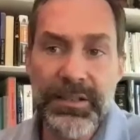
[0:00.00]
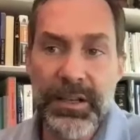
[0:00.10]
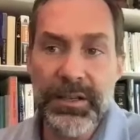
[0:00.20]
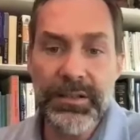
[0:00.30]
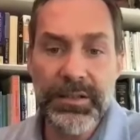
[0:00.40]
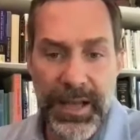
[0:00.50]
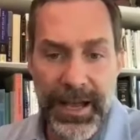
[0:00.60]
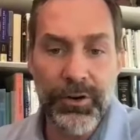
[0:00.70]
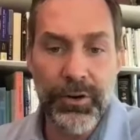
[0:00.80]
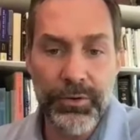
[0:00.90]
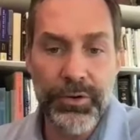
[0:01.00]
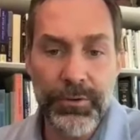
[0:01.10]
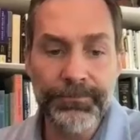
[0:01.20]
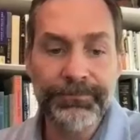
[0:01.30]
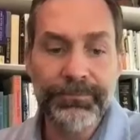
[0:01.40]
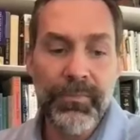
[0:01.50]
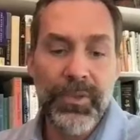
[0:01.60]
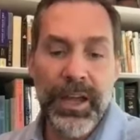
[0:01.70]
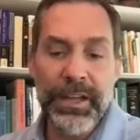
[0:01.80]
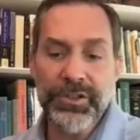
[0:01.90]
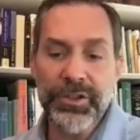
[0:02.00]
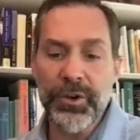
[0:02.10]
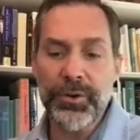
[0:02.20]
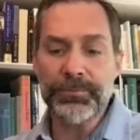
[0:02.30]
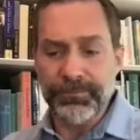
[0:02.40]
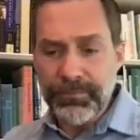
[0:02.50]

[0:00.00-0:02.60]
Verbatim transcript: is agriculture. And so